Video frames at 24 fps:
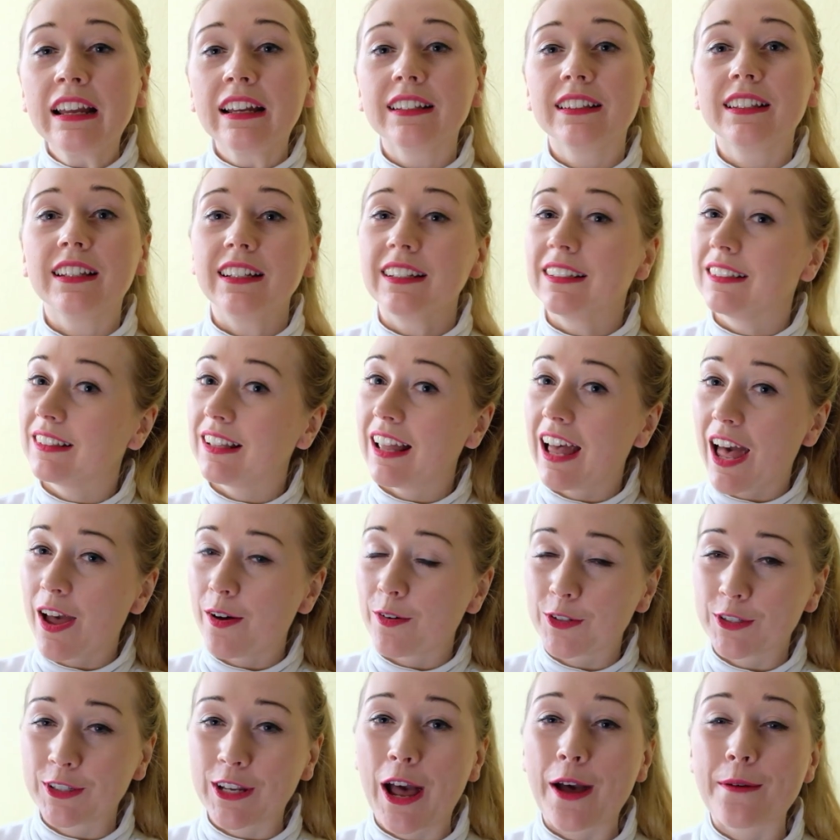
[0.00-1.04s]
then I
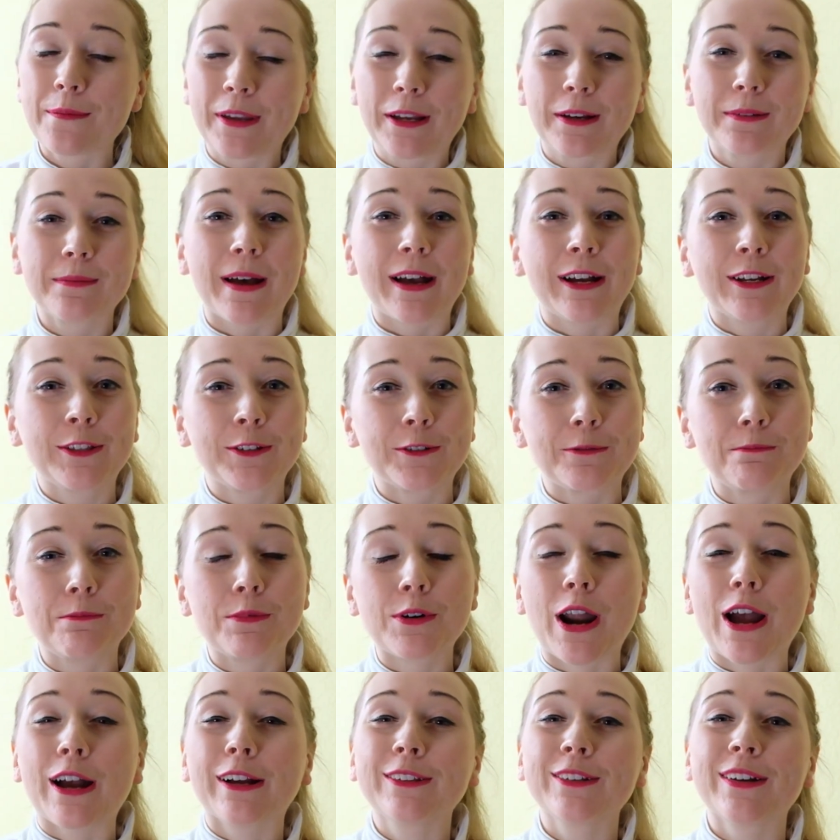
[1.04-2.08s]
was coming back to
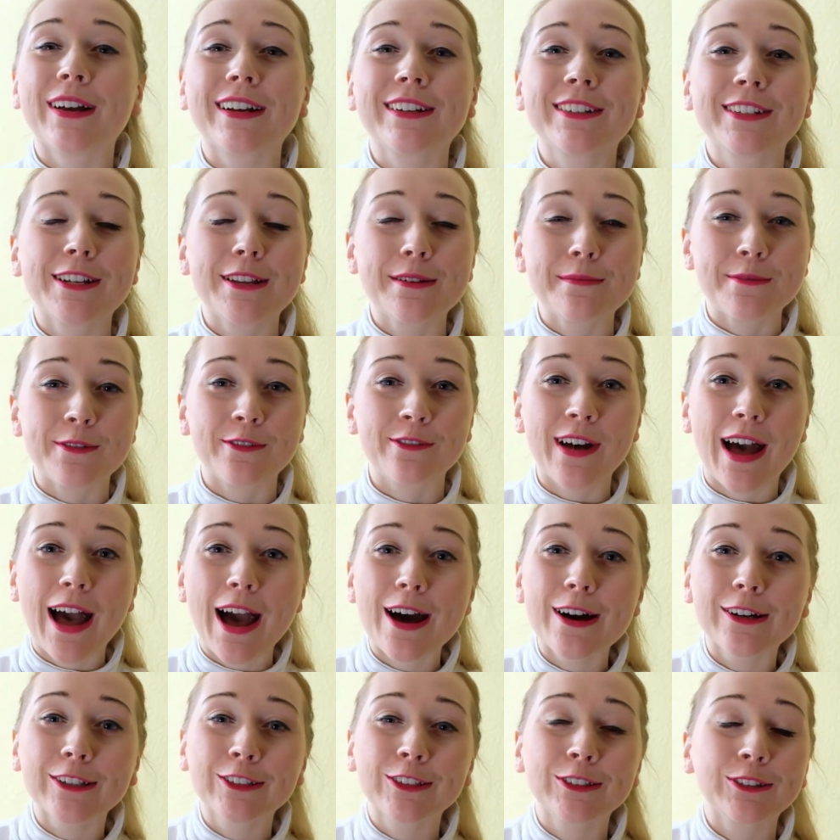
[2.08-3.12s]
Prague to actually move
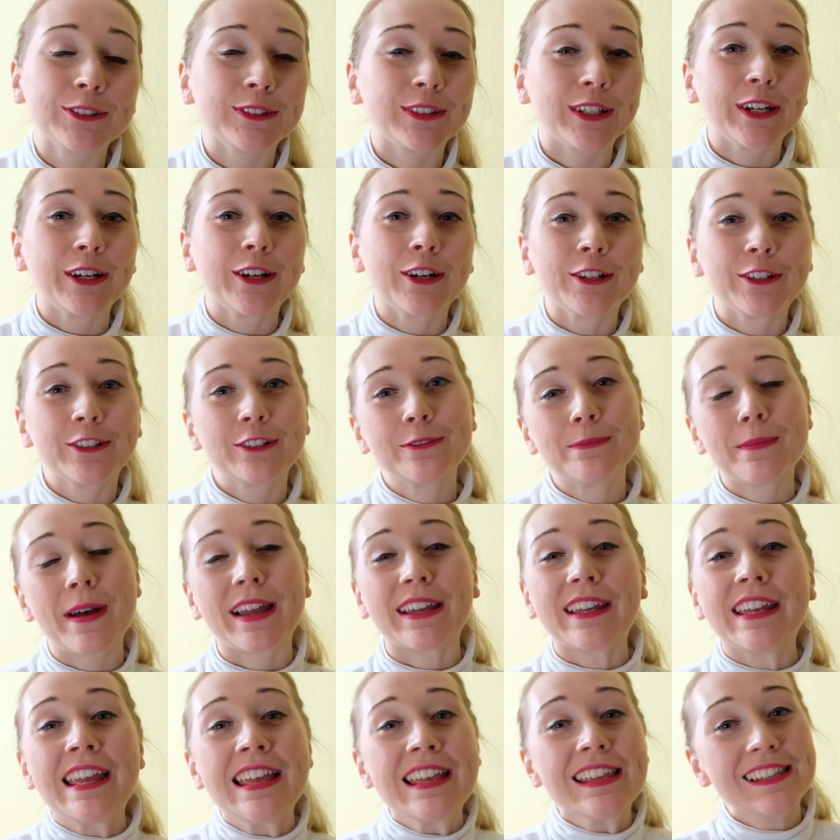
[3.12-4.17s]
out, to take all of
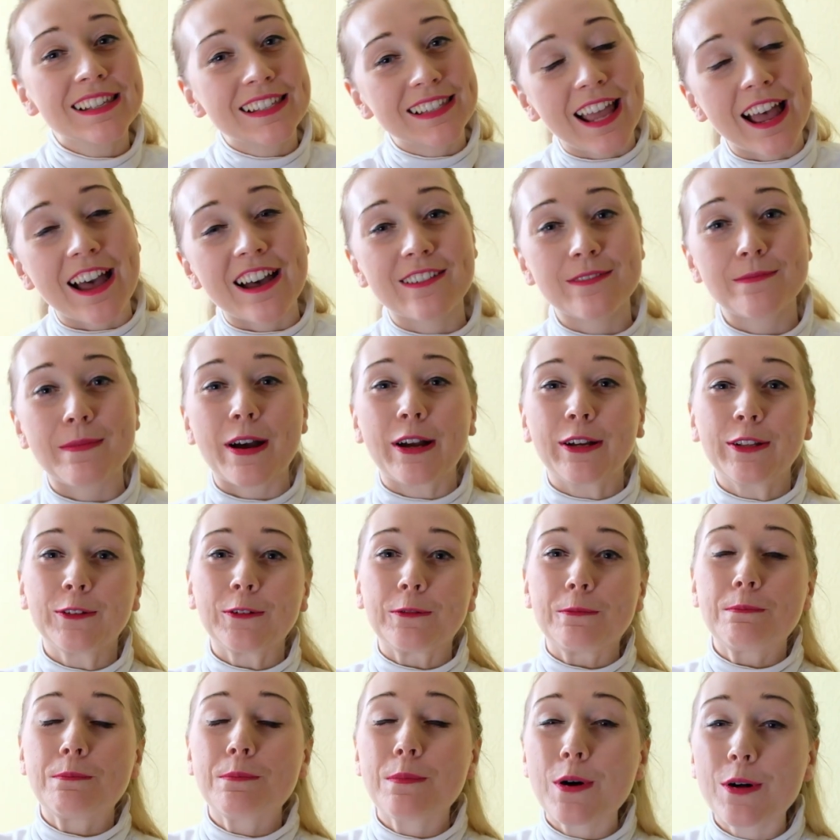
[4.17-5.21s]
my stuff back to
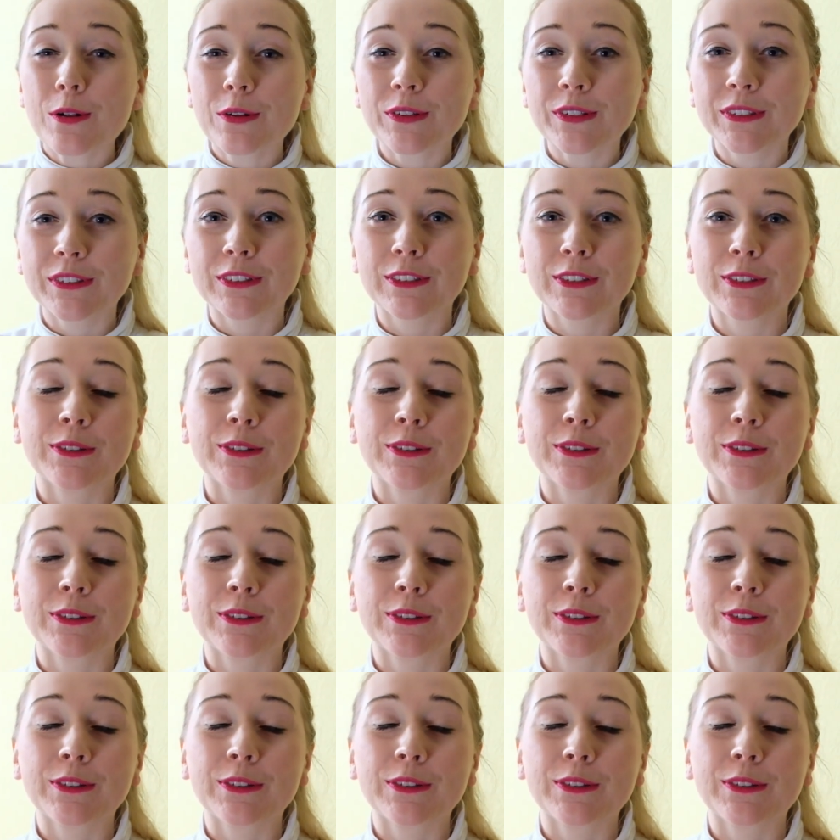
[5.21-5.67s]
Poland,